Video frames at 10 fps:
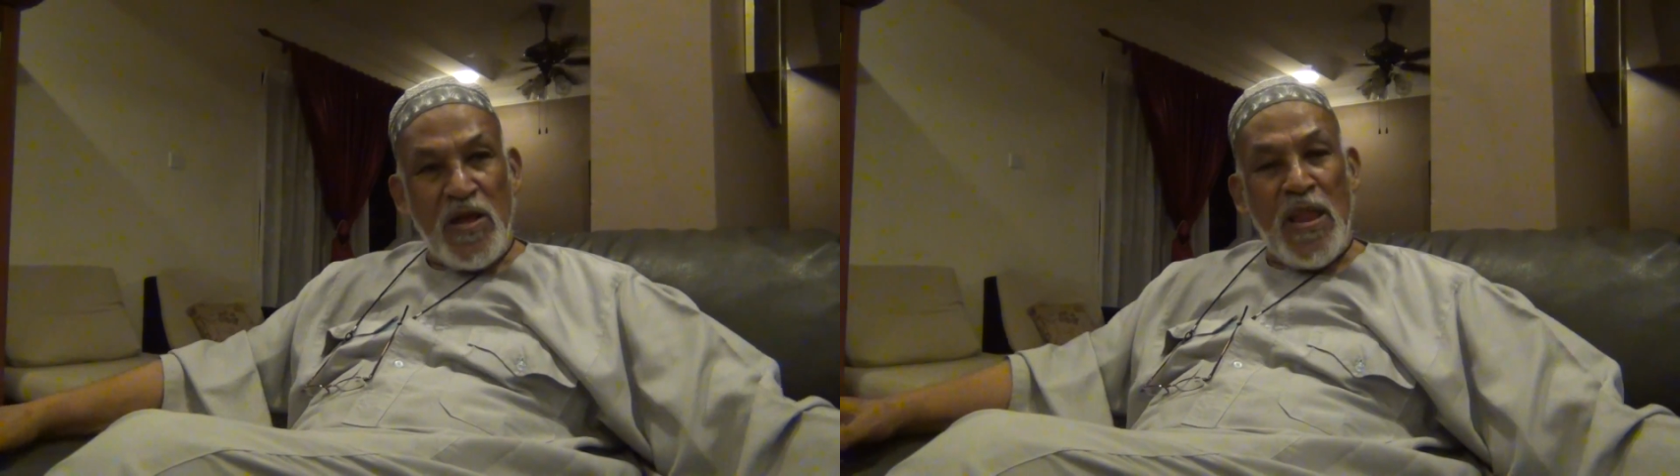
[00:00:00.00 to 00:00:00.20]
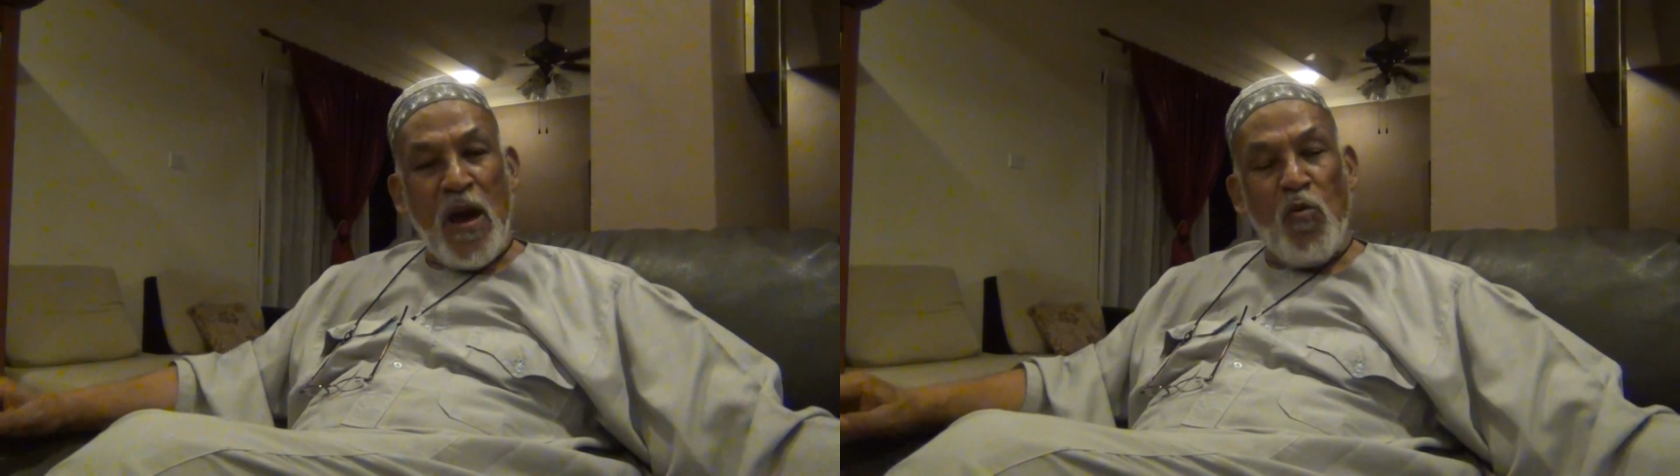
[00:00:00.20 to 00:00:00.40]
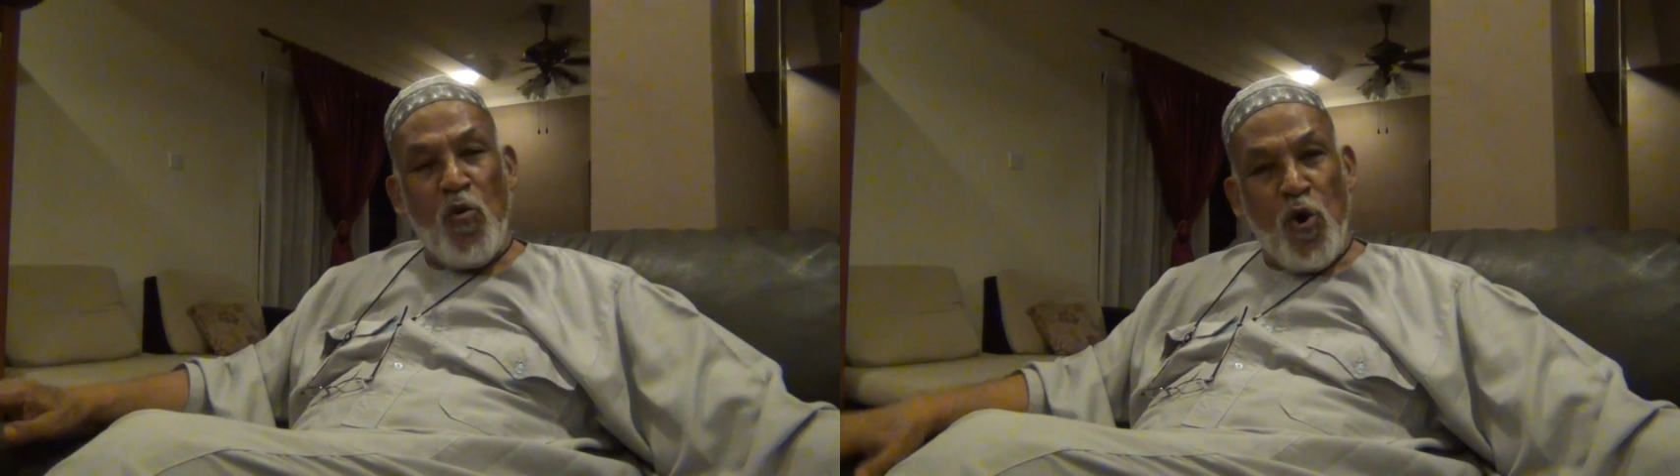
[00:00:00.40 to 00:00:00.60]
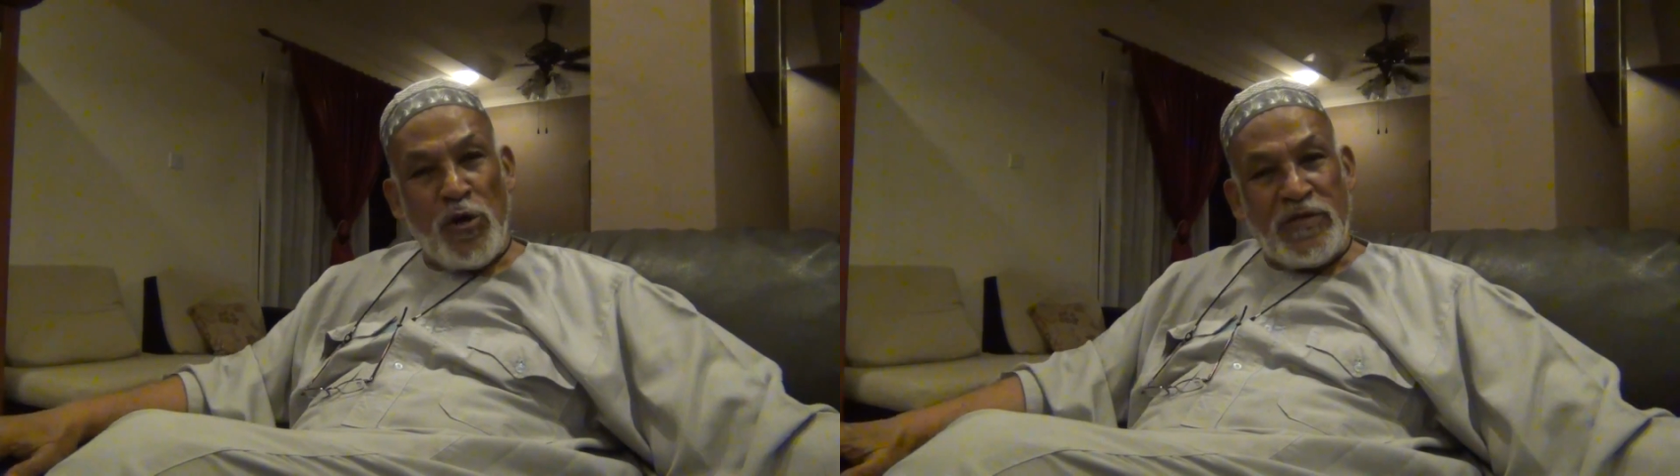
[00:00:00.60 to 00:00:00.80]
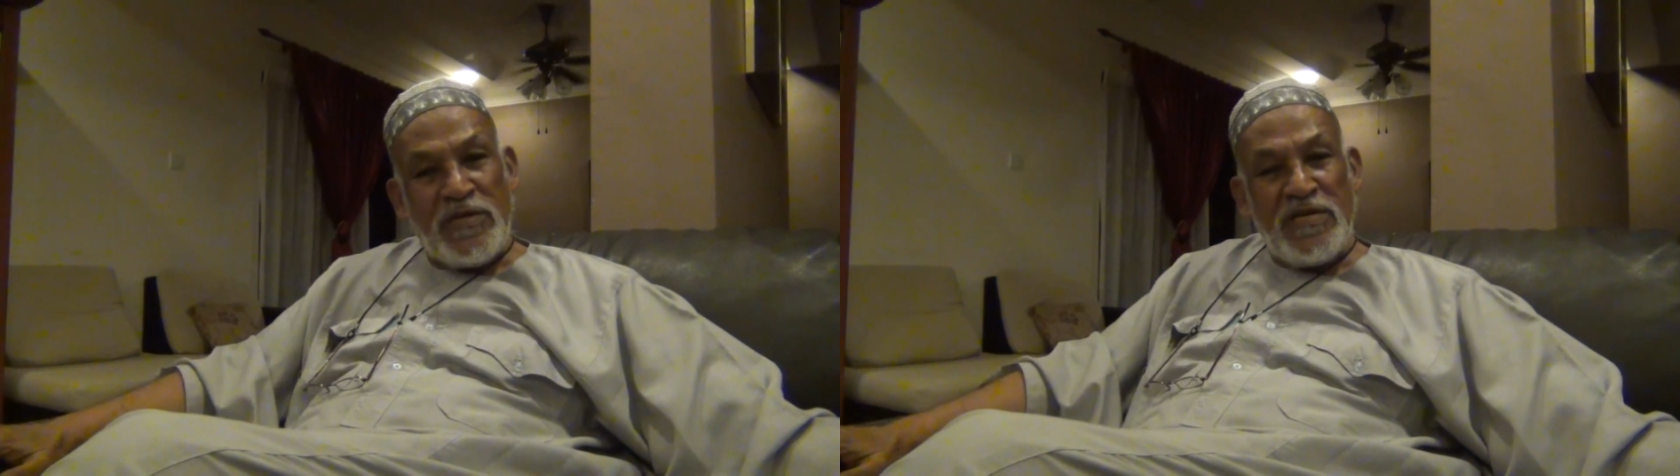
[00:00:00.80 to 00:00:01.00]
Now
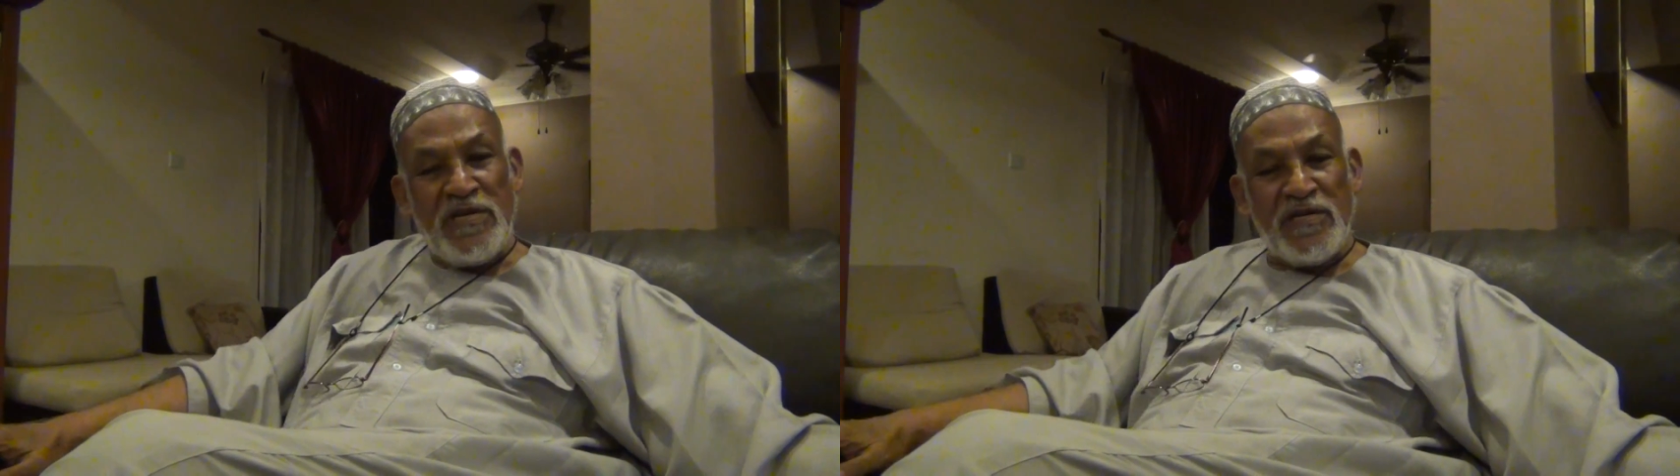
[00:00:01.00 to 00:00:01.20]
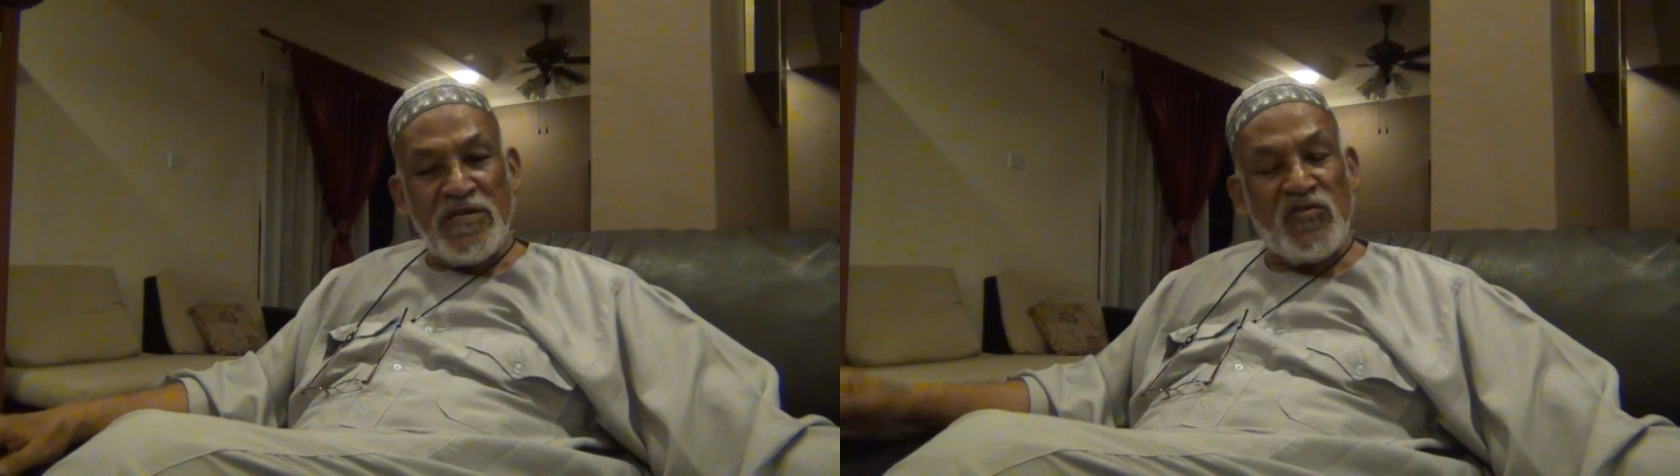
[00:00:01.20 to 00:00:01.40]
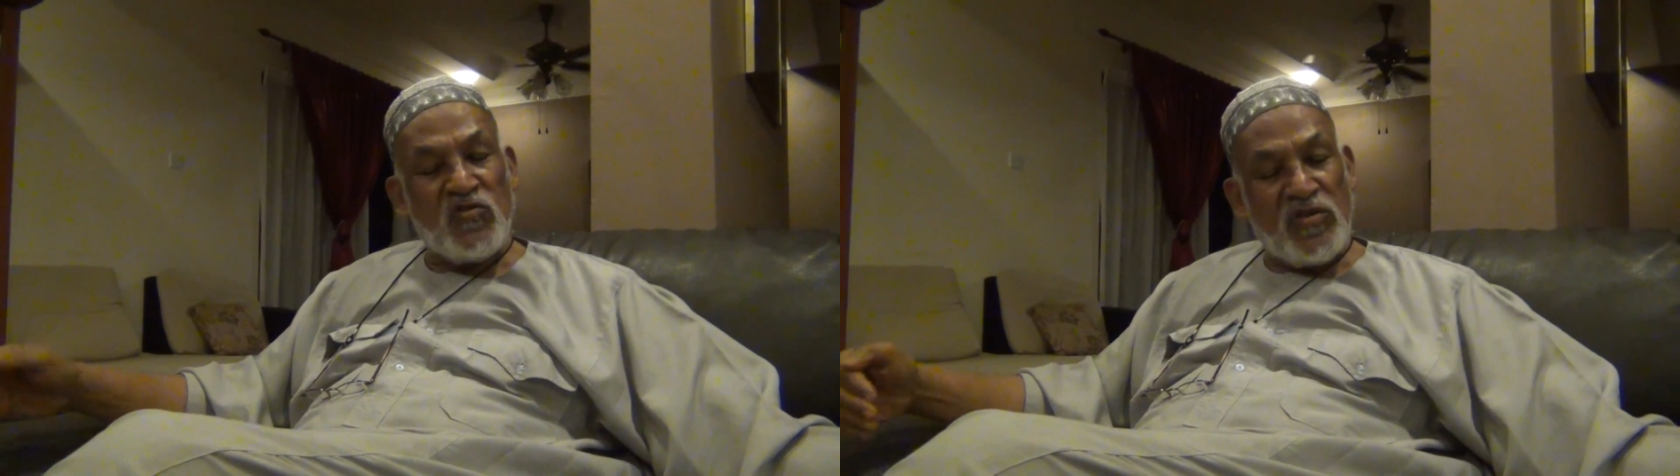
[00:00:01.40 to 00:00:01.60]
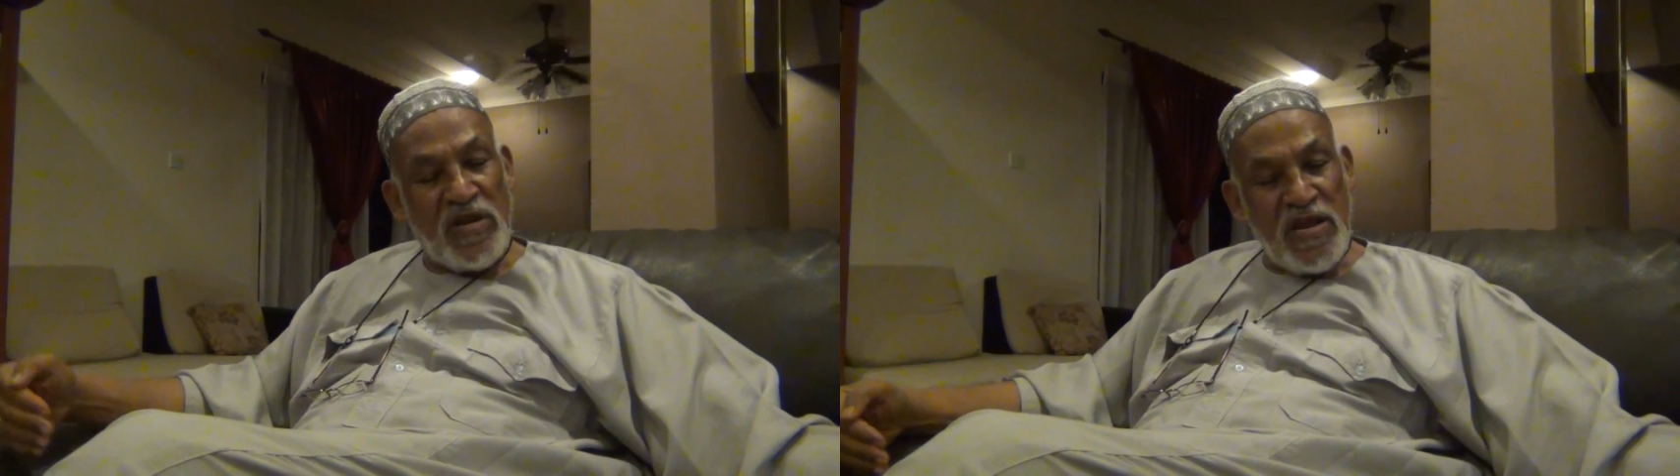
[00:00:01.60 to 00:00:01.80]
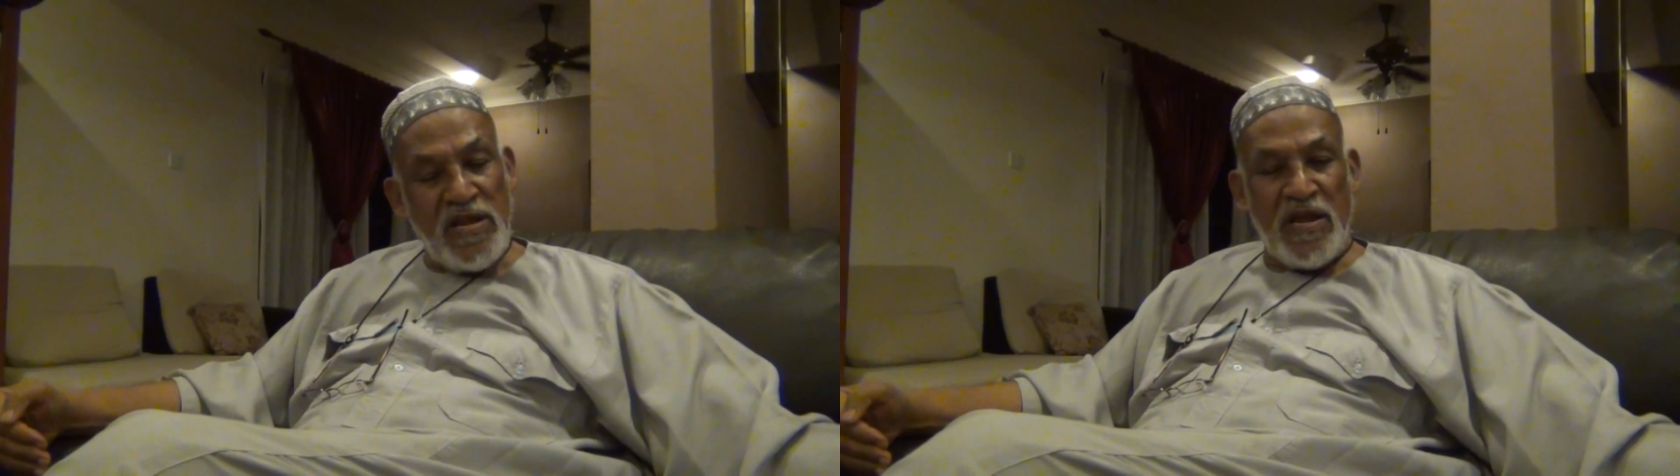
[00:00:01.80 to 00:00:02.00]
God here is
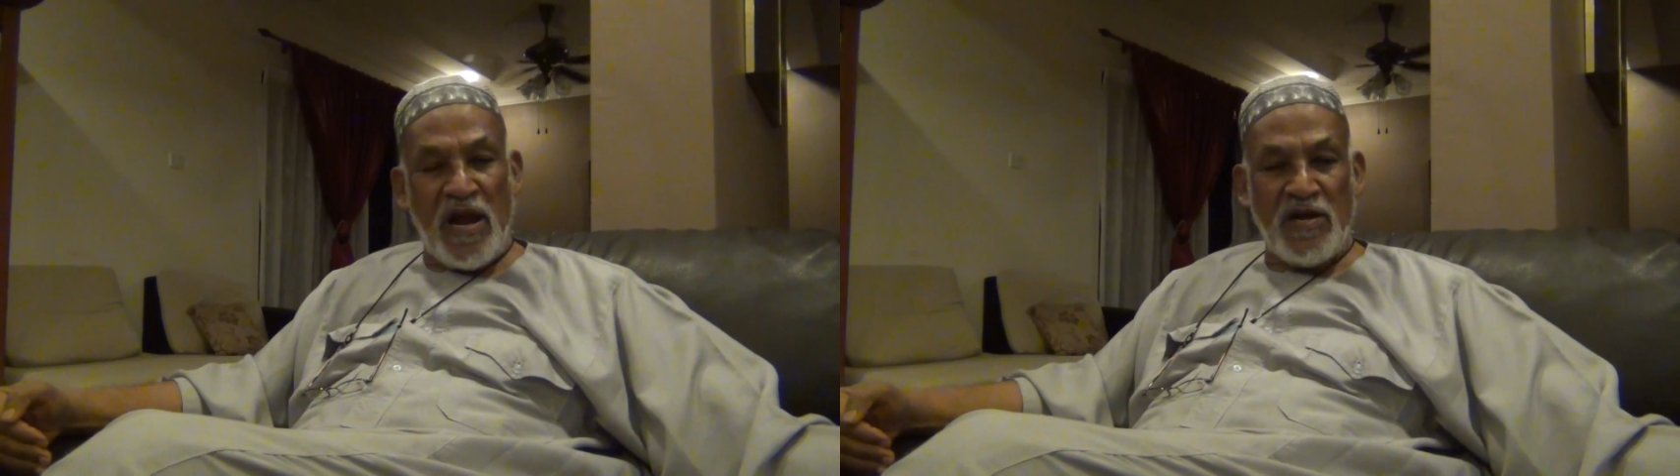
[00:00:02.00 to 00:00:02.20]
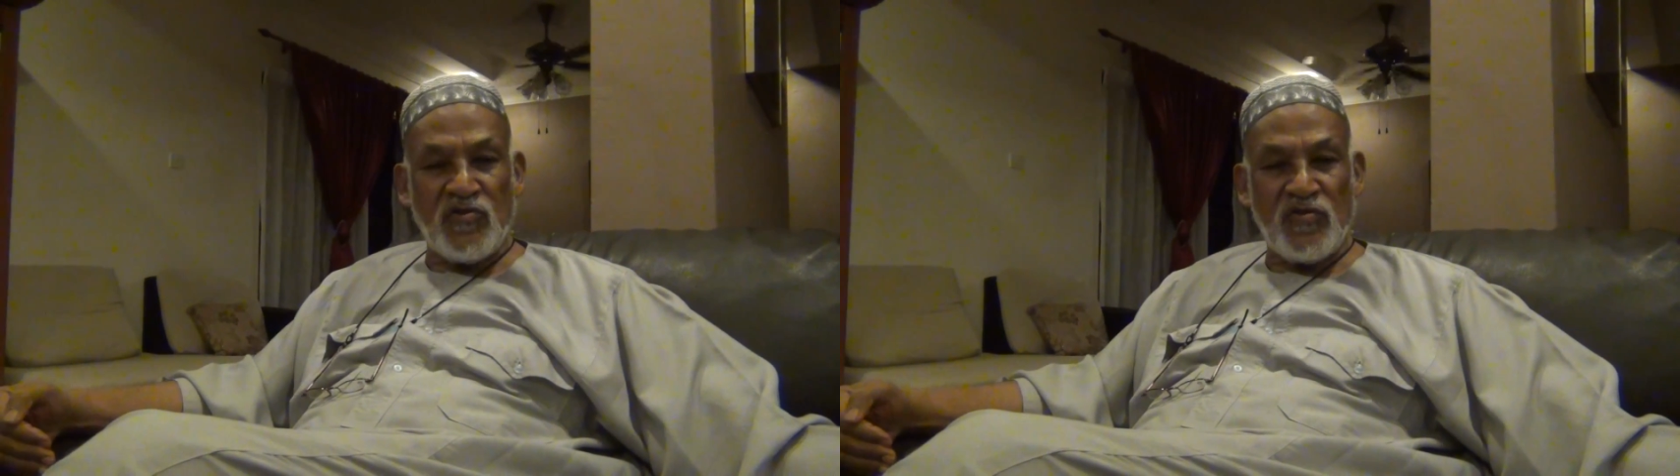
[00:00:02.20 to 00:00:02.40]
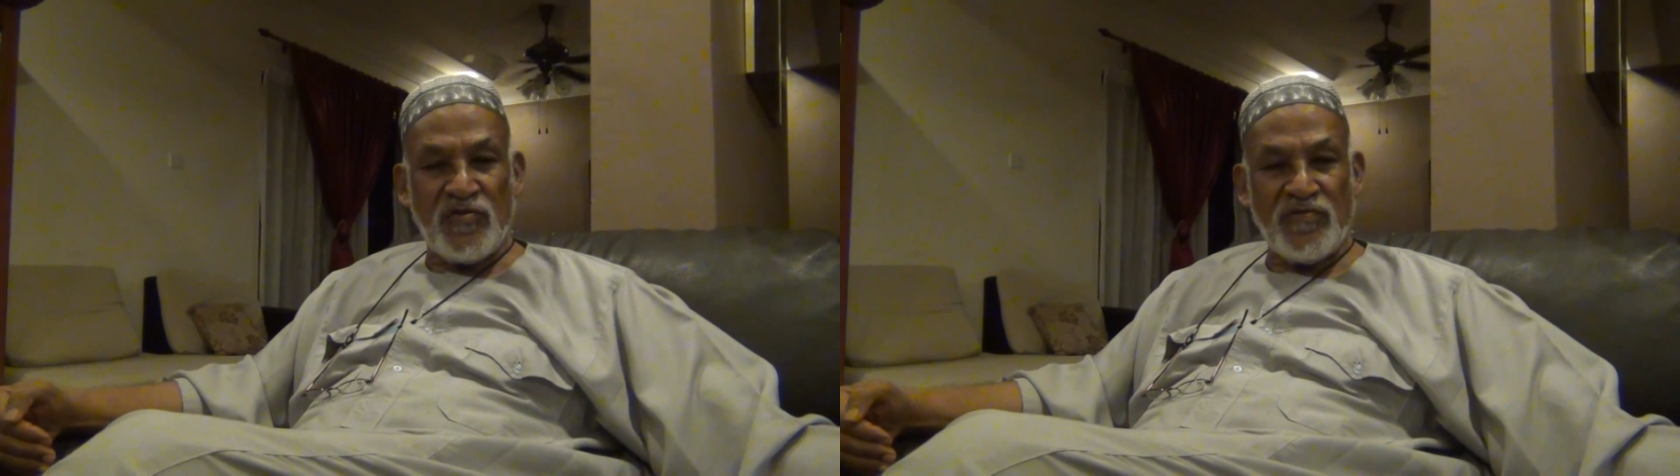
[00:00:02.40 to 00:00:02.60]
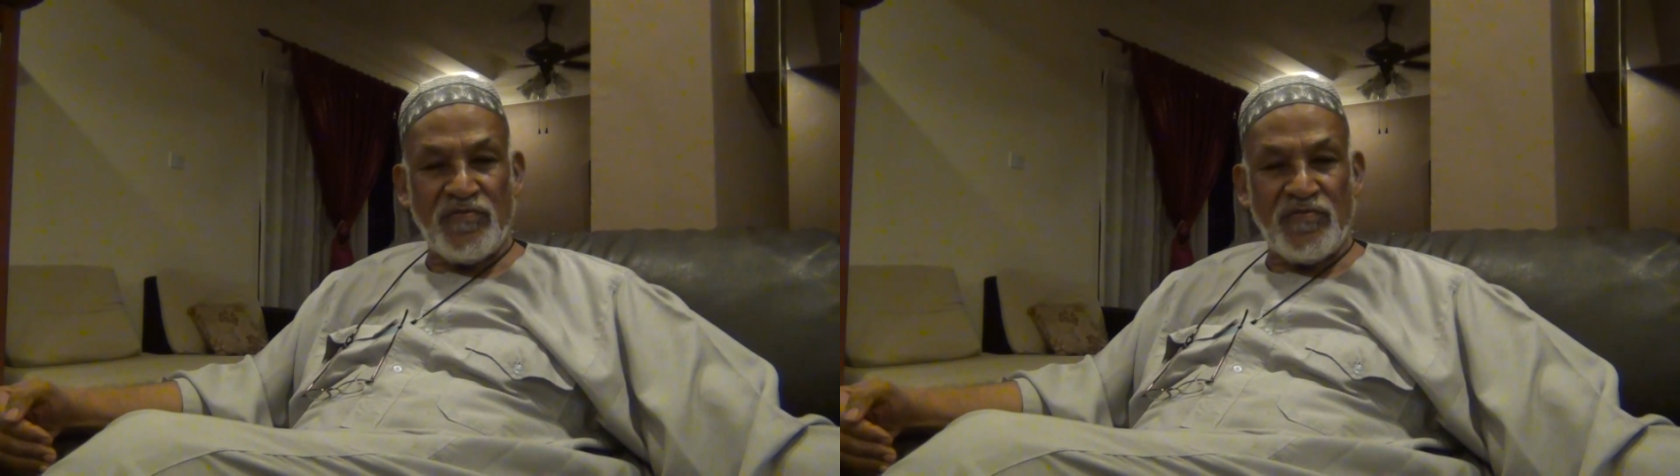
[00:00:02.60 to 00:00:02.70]
training us.